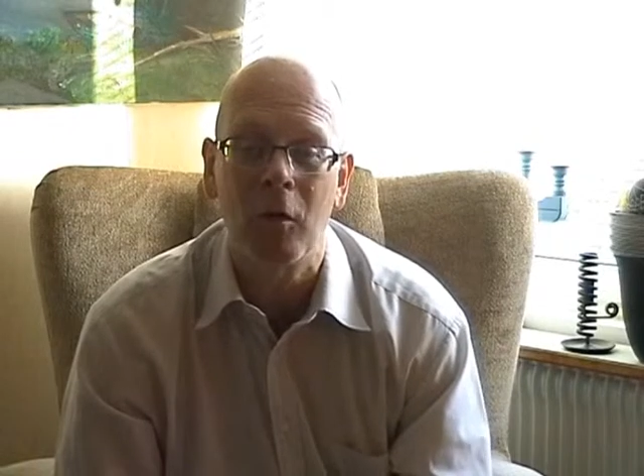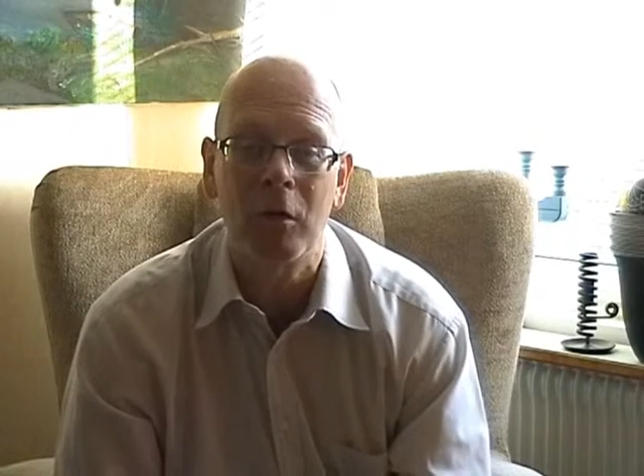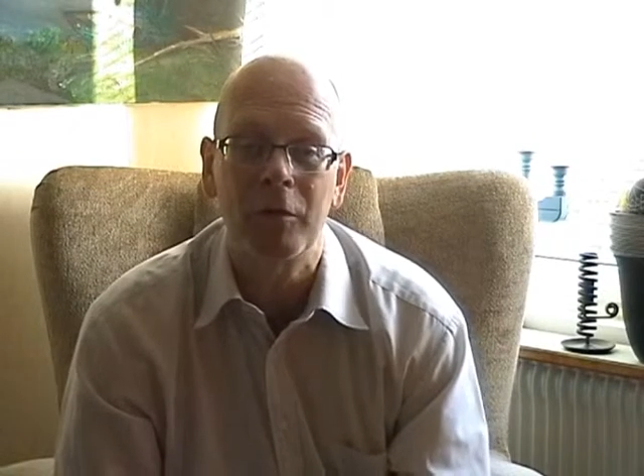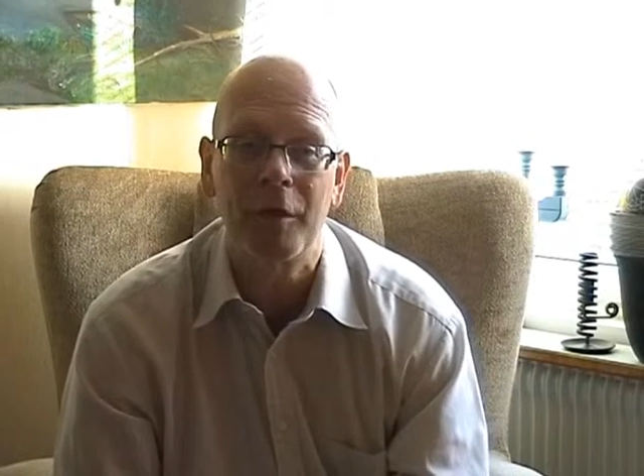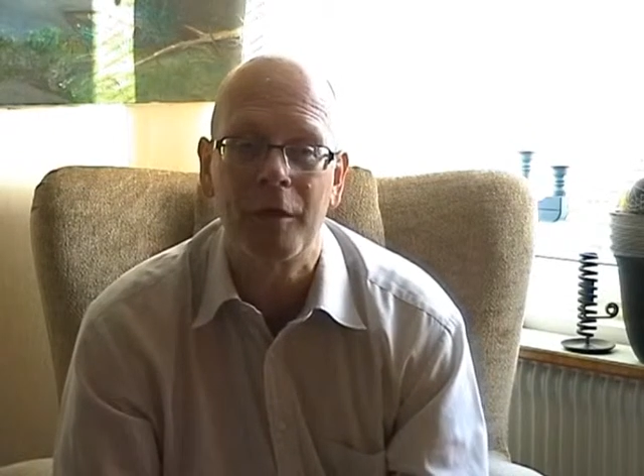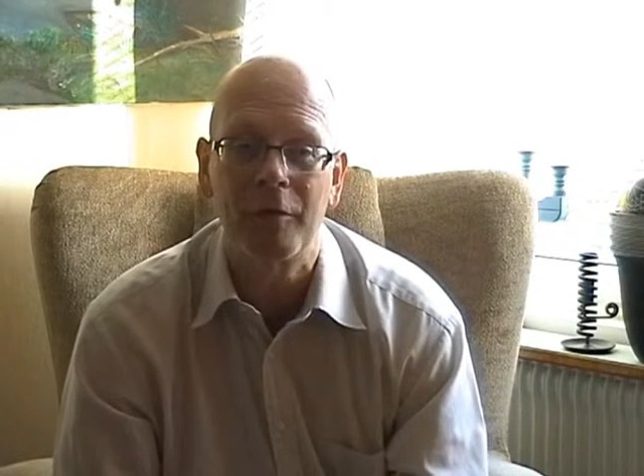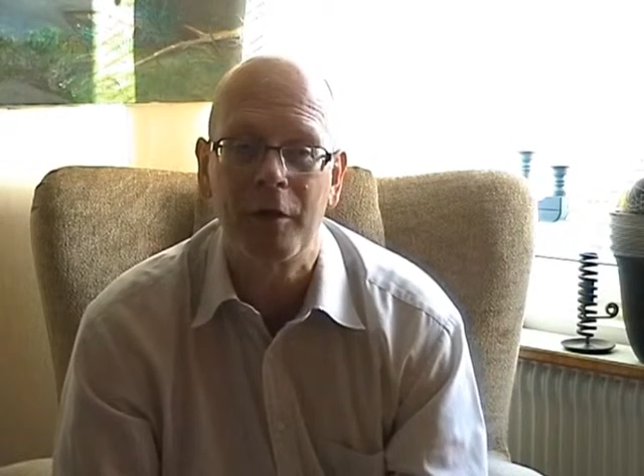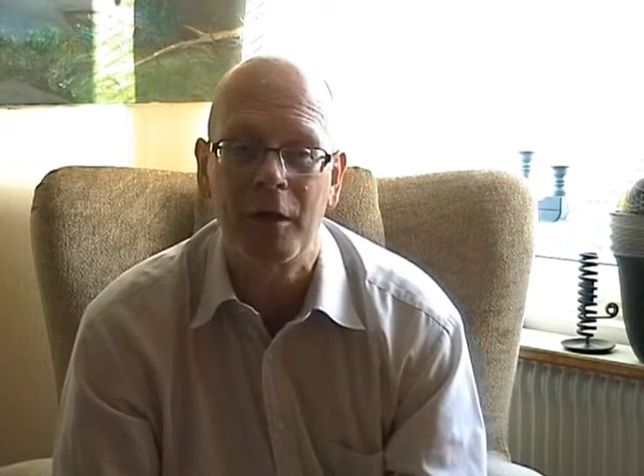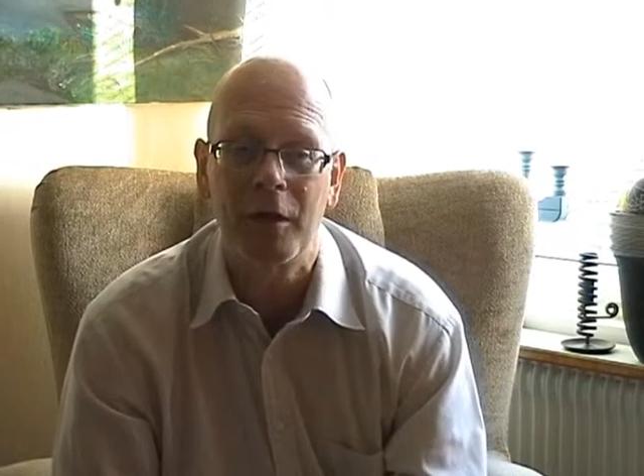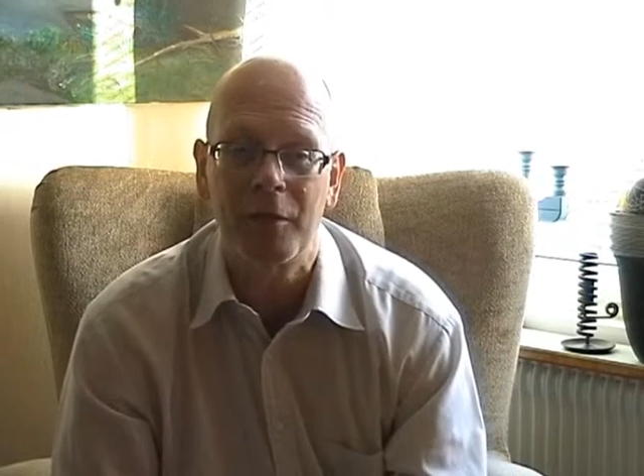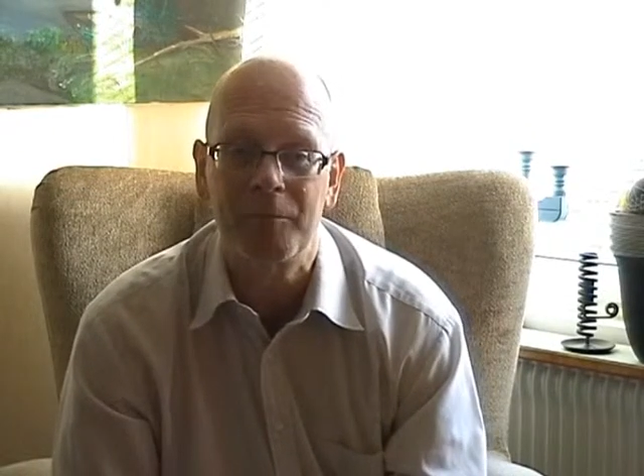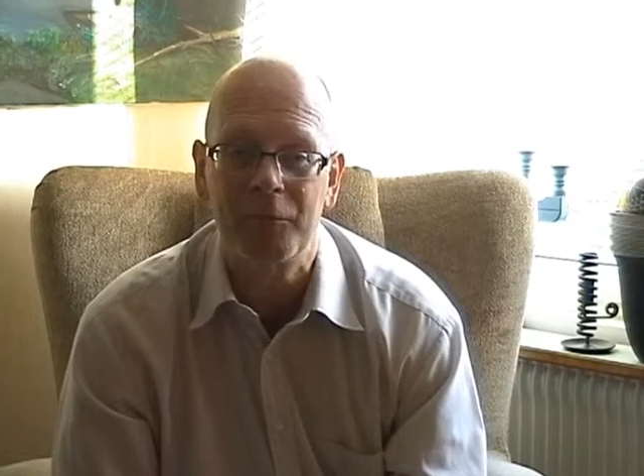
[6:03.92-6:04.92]
all
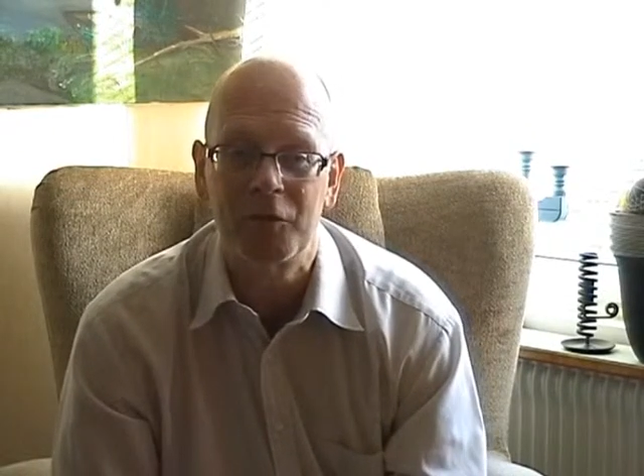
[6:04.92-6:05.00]
the